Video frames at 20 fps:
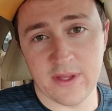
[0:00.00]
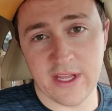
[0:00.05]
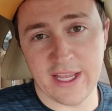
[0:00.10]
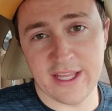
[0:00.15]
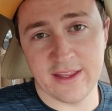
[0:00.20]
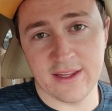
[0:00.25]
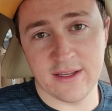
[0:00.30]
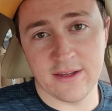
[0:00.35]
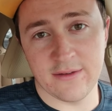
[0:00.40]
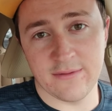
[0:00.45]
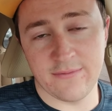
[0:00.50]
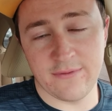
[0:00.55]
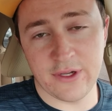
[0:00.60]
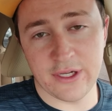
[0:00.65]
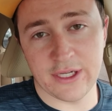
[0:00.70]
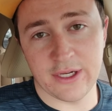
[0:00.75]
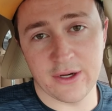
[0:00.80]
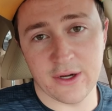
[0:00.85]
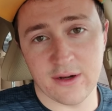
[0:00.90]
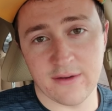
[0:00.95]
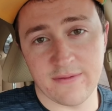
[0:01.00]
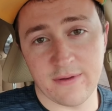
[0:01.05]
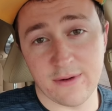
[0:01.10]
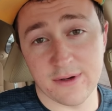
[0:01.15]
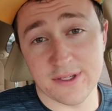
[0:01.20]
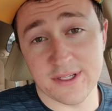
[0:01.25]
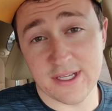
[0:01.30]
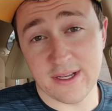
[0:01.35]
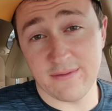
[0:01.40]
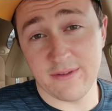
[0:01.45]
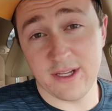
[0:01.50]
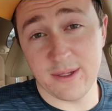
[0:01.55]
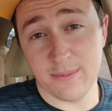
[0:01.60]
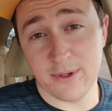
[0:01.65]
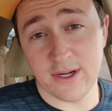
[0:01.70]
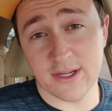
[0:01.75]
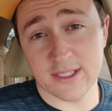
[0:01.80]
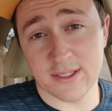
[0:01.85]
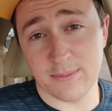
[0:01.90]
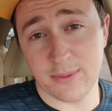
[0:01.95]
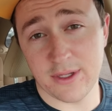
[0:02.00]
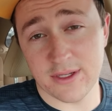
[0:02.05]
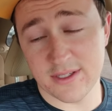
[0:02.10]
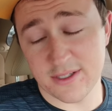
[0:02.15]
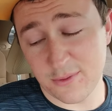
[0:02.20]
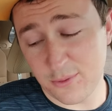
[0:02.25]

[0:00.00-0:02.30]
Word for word: and the figure for 70 bucks plus